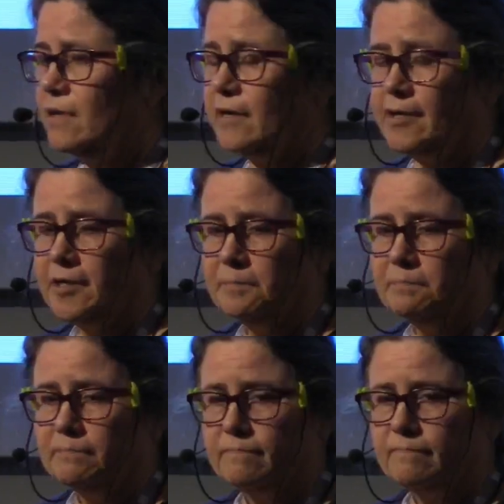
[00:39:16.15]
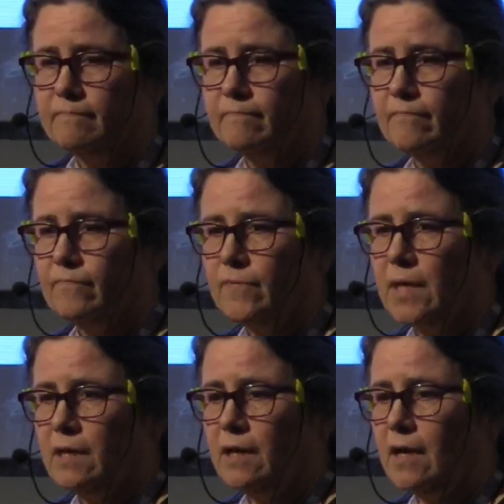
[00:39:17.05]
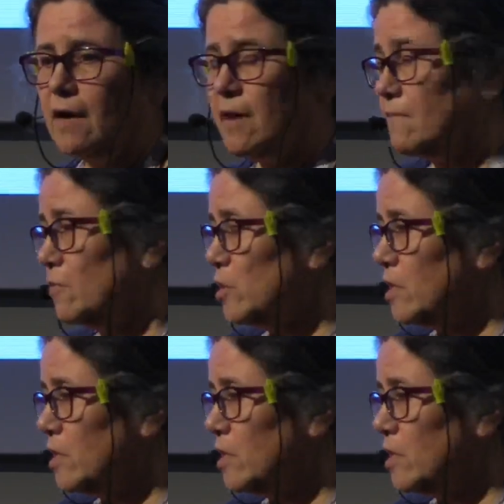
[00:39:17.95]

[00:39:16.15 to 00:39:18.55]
I'm very